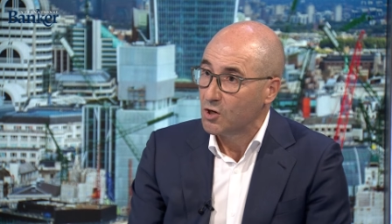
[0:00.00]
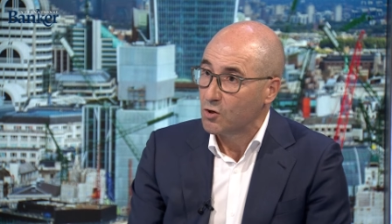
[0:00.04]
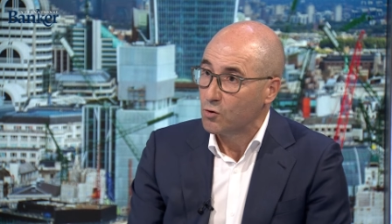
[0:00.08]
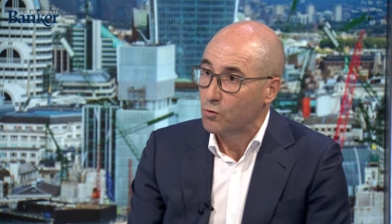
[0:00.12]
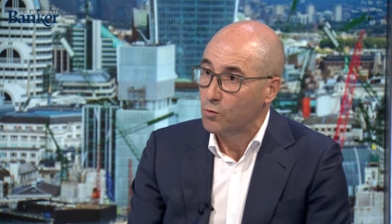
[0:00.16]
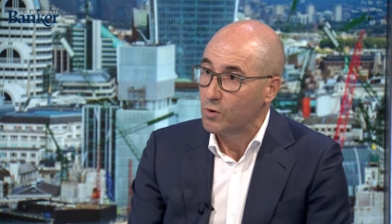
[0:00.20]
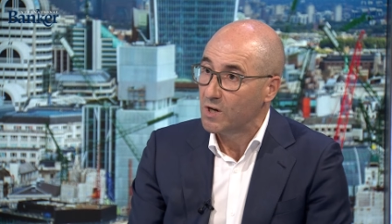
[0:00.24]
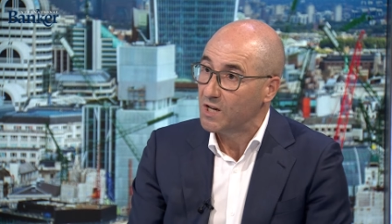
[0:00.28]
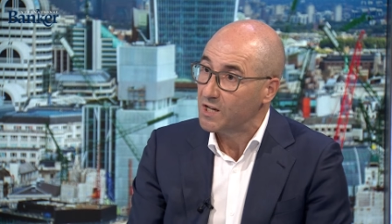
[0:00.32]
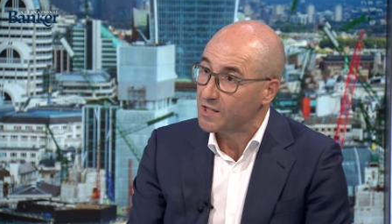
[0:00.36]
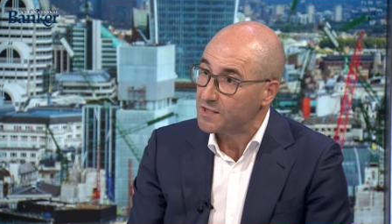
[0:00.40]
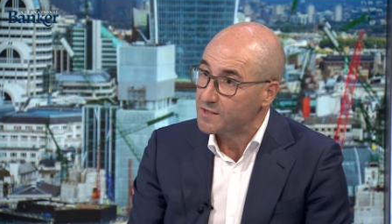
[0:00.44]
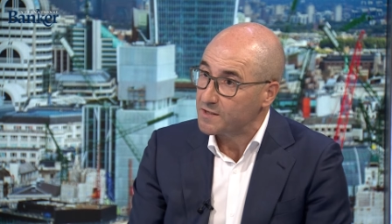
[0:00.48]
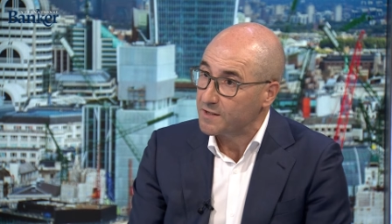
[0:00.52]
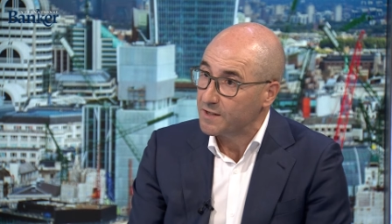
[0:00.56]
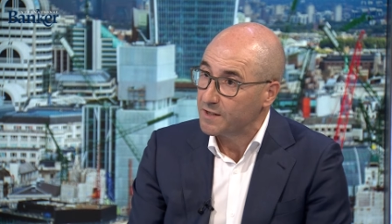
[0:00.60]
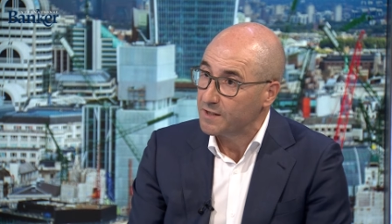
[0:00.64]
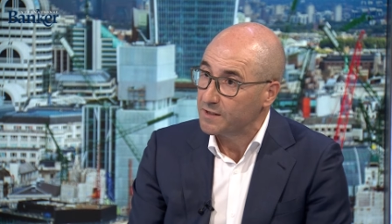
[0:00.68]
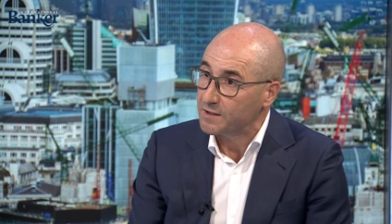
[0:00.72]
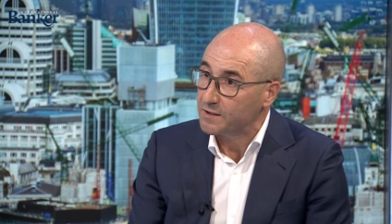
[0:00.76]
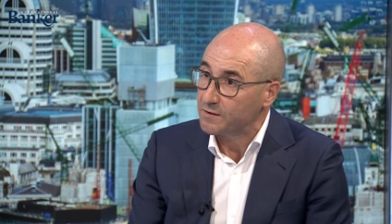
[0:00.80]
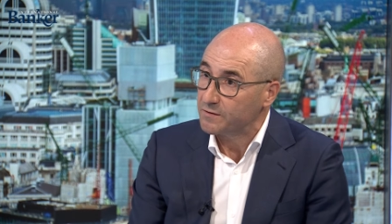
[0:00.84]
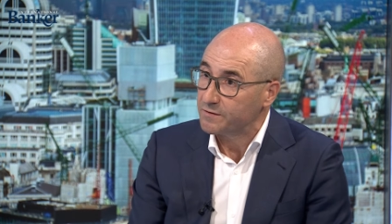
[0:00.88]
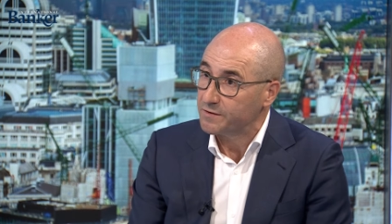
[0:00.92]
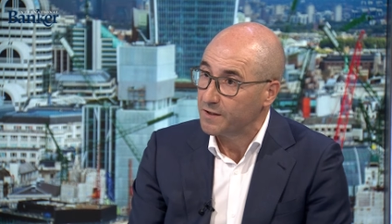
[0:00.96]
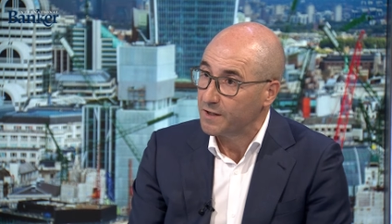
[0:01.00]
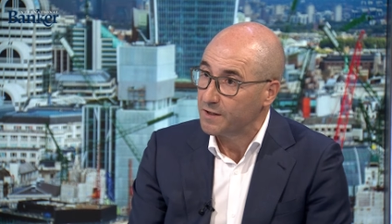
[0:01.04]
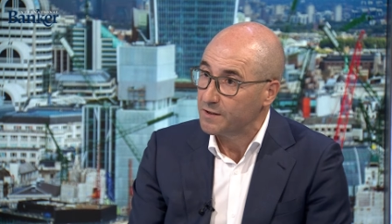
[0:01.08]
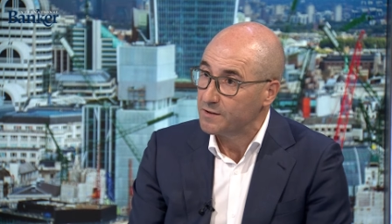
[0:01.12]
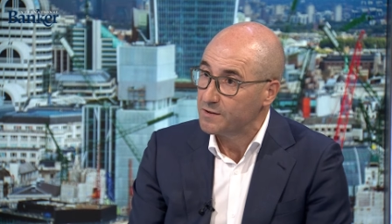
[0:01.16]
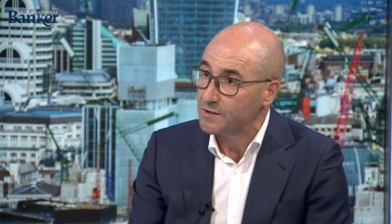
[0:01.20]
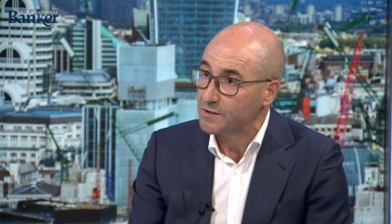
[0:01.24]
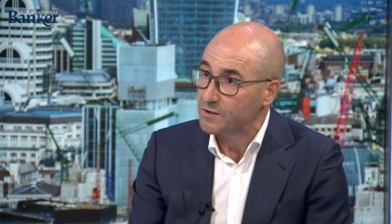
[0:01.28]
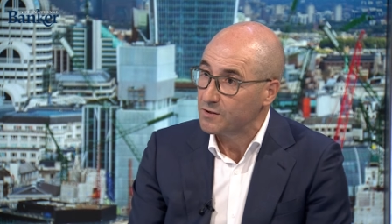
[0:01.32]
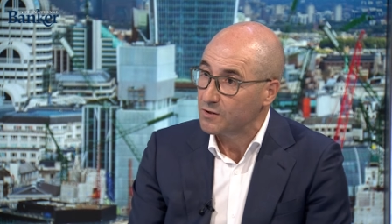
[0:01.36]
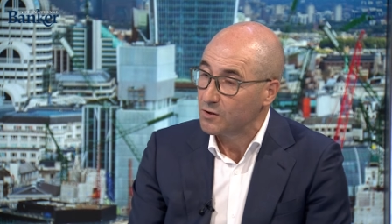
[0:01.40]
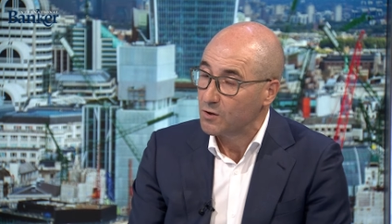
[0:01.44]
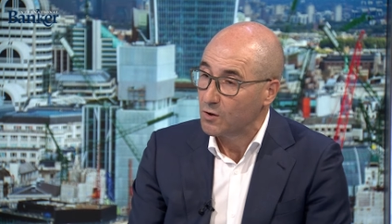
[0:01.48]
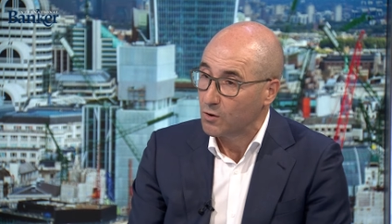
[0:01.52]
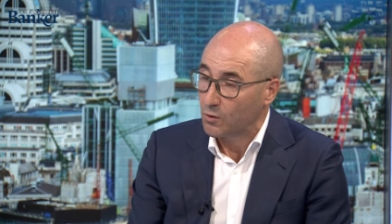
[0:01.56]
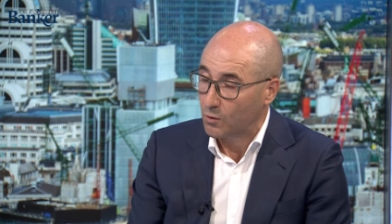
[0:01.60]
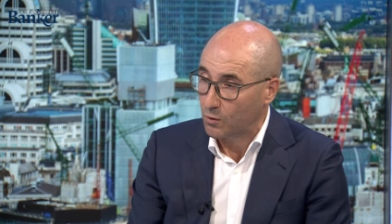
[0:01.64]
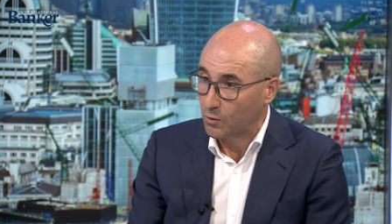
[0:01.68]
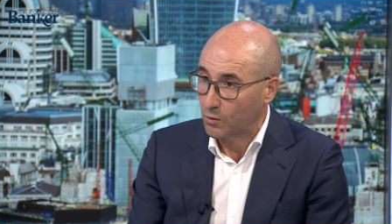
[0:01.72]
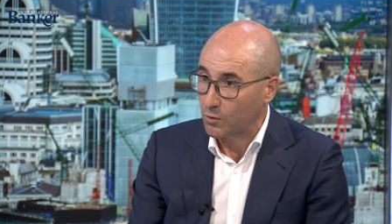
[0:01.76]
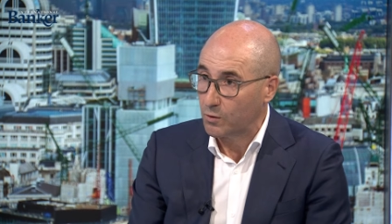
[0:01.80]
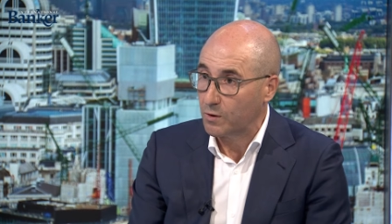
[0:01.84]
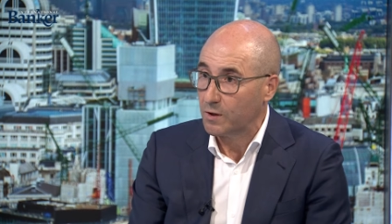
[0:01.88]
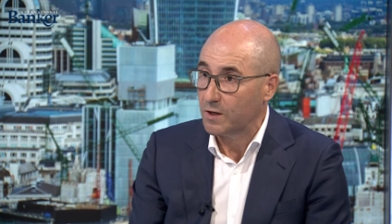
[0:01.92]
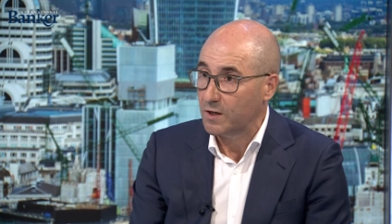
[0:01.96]
real estate funds,
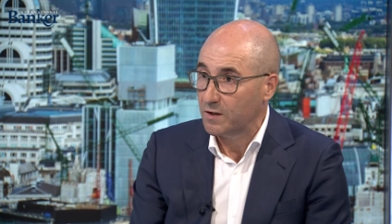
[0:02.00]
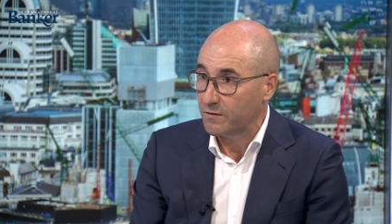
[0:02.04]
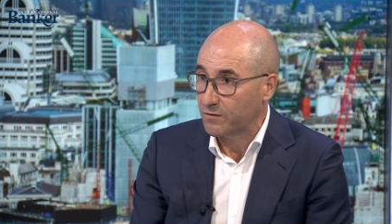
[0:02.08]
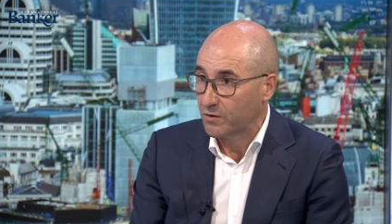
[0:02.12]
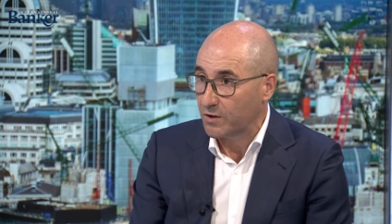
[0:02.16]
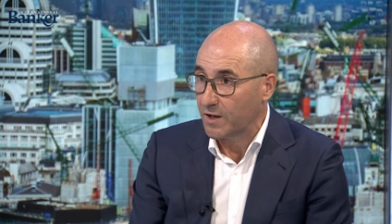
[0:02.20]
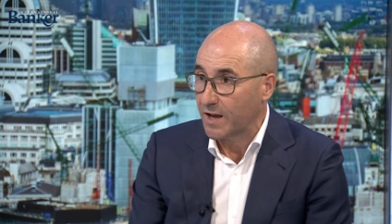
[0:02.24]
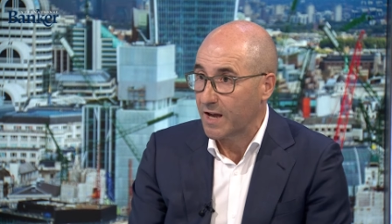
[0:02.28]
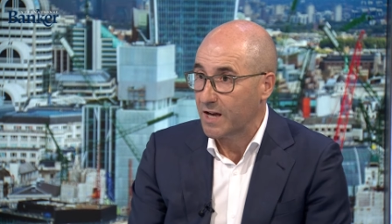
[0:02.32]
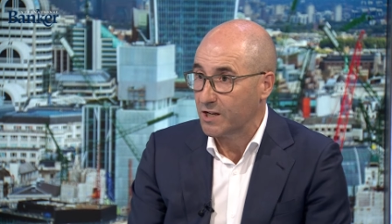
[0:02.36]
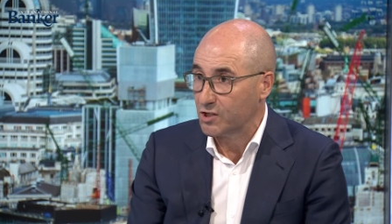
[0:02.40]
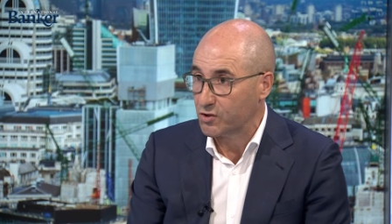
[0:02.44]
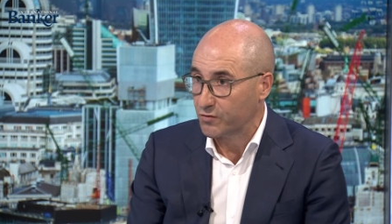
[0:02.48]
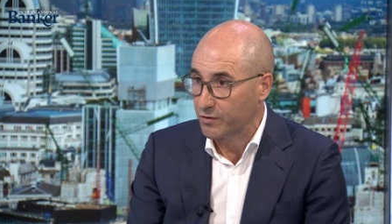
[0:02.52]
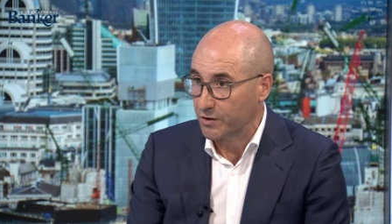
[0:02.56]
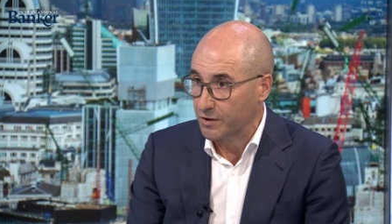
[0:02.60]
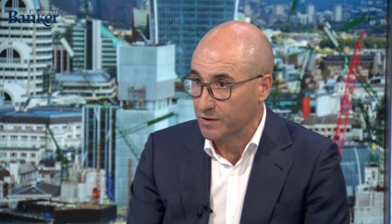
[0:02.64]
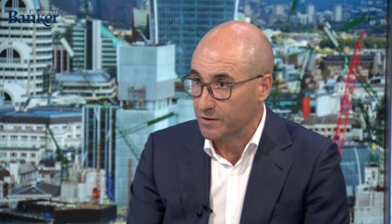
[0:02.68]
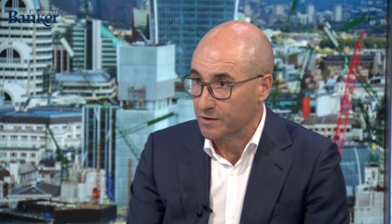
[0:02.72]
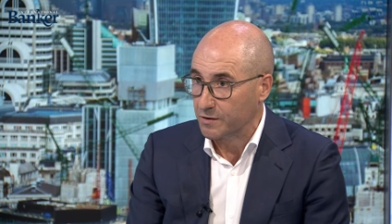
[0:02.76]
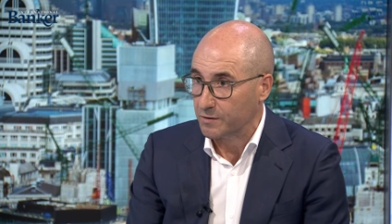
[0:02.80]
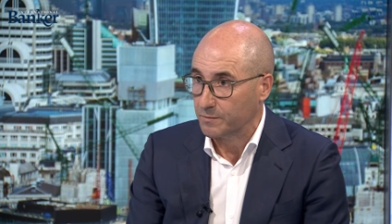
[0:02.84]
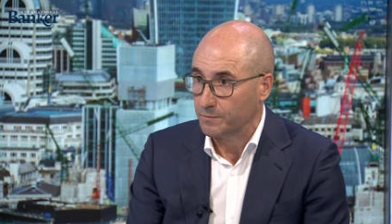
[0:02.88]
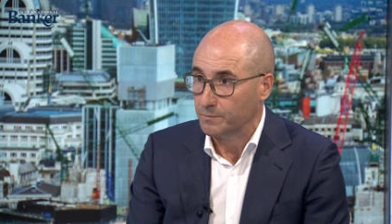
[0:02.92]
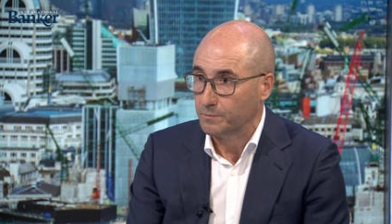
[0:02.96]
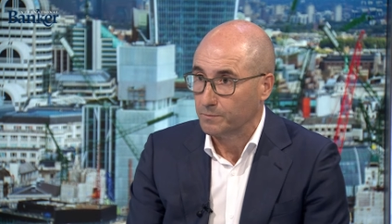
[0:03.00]
or even hedge funds.